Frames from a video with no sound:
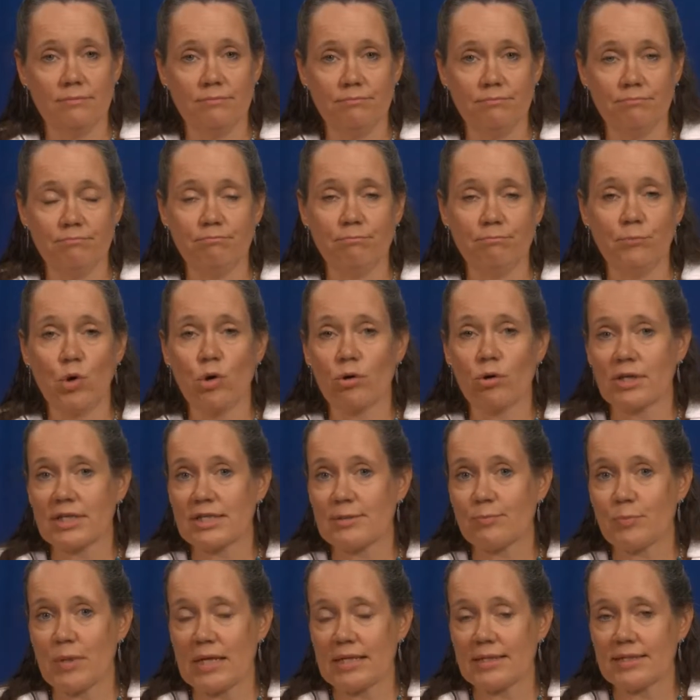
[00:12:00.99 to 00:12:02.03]
more
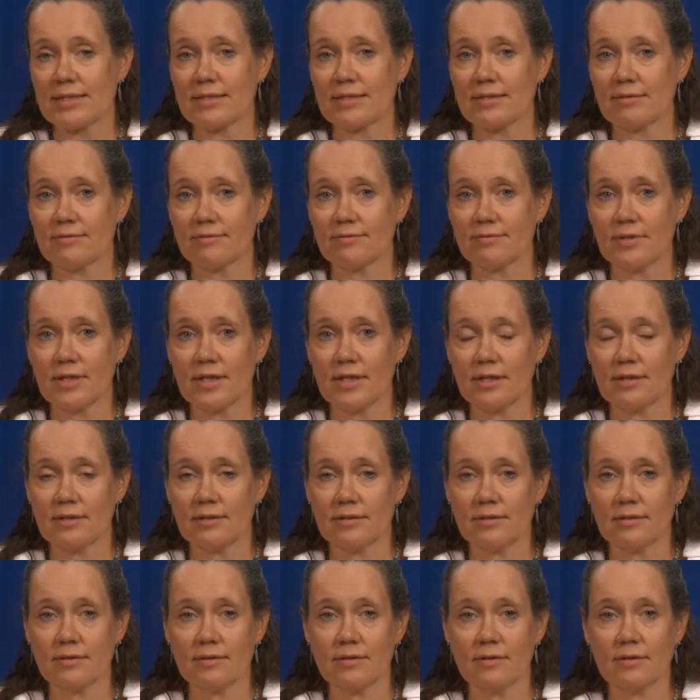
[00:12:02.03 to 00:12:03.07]
expensive
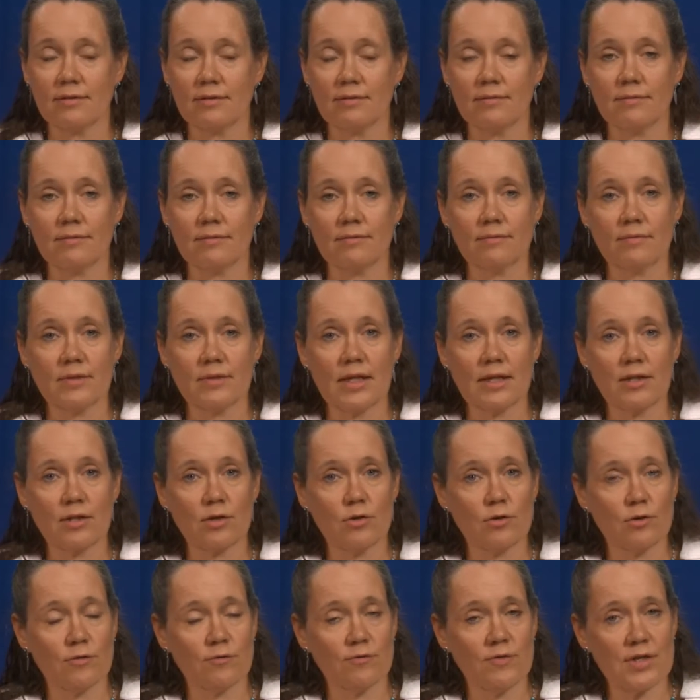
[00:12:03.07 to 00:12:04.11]
than
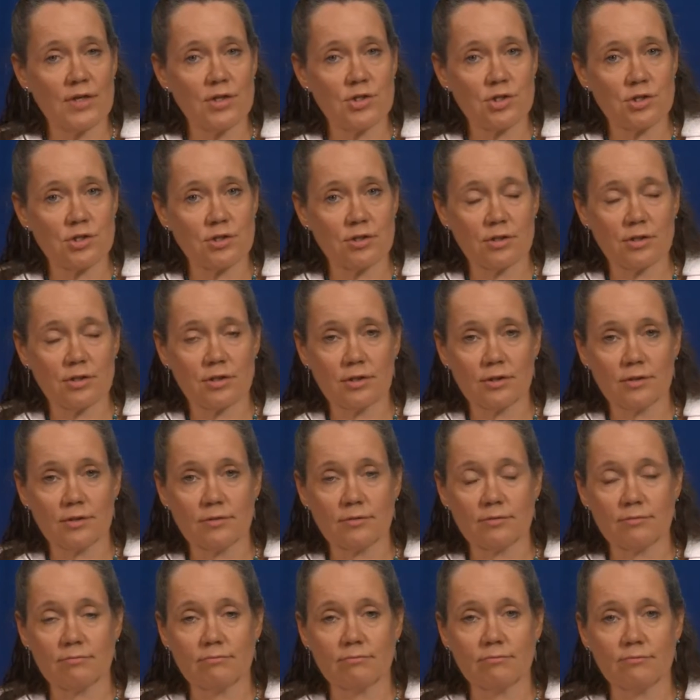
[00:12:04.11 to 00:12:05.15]
the
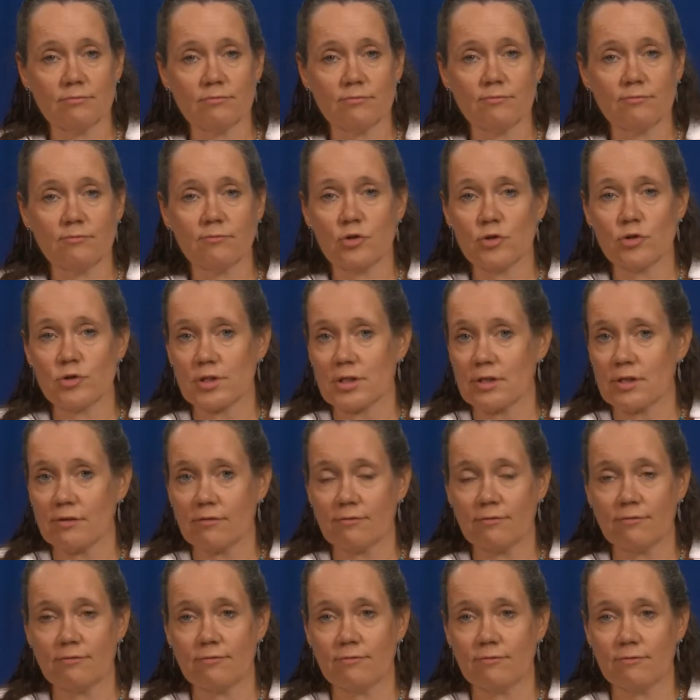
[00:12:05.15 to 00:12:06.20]
conventional
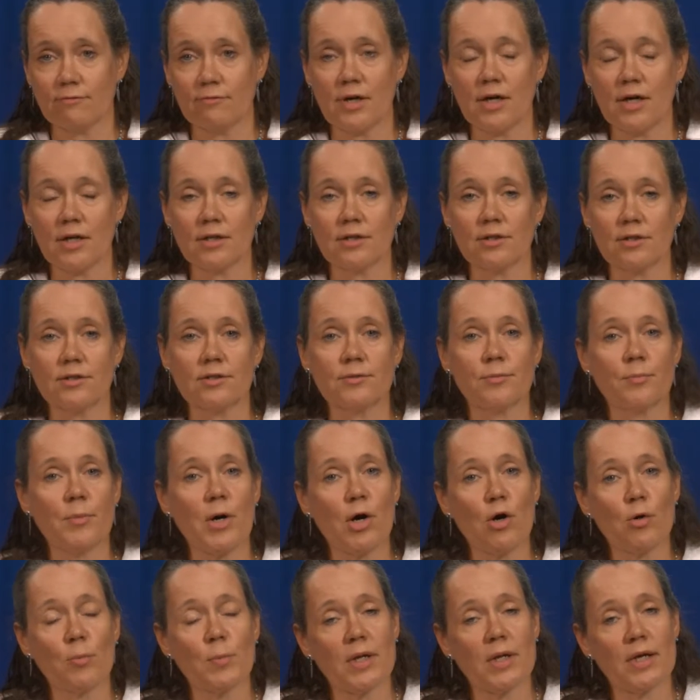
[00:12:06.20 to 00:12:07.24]
fossil-fired
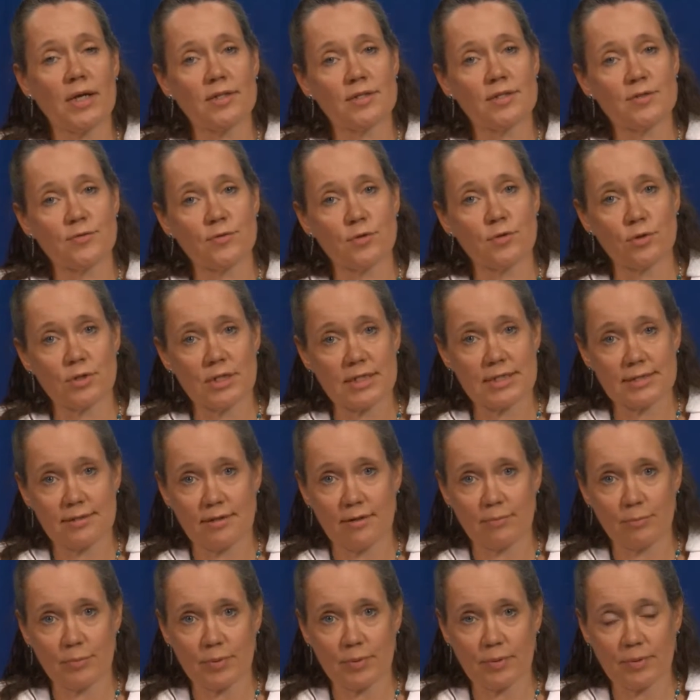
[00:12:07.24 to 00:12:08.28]
power plants, for
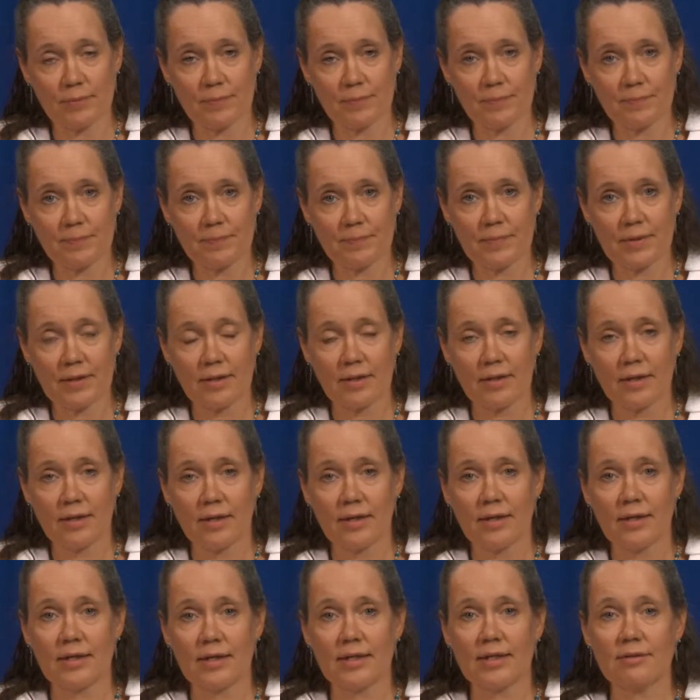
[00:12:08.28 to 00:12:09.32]
example,
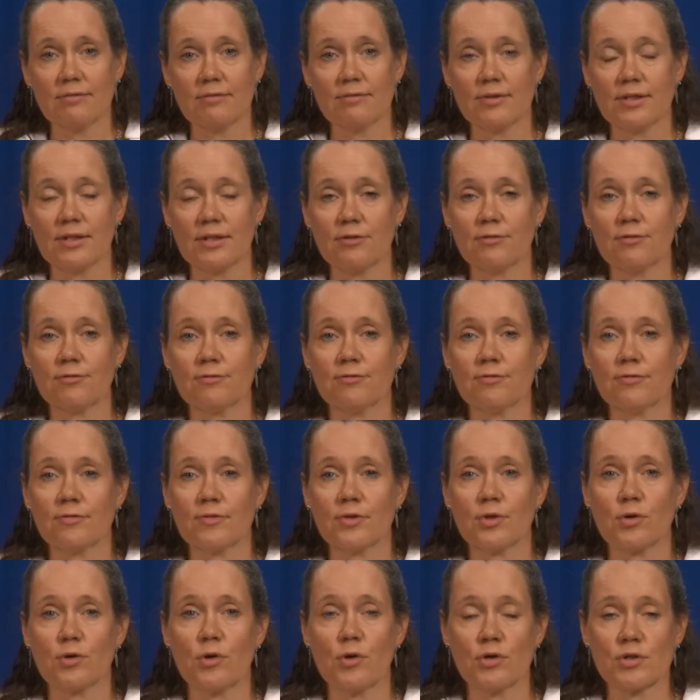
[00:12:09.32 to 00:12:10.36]
even if
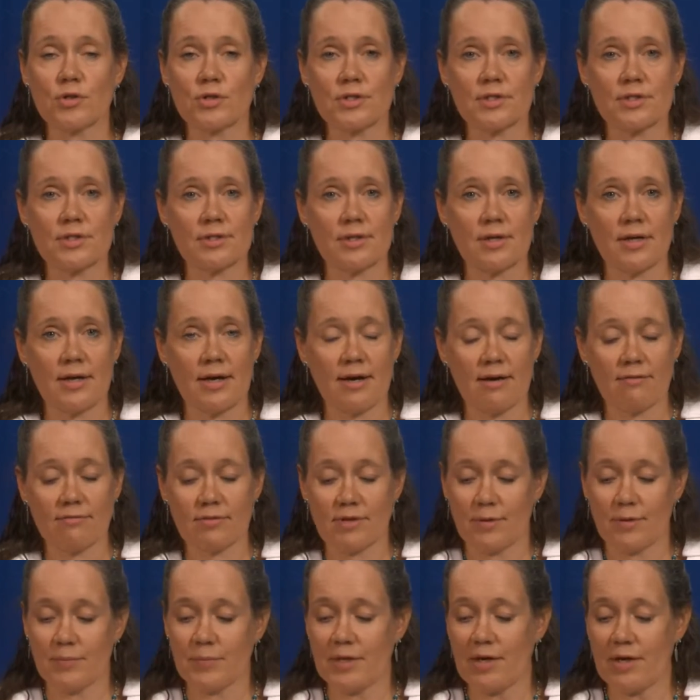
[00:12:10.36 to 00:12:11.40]
the costs
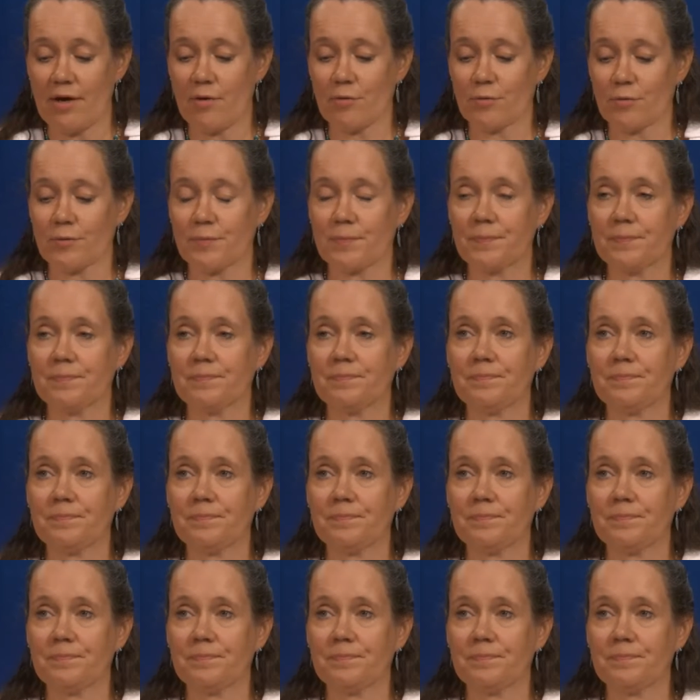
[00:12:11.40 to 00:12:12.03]
have come down.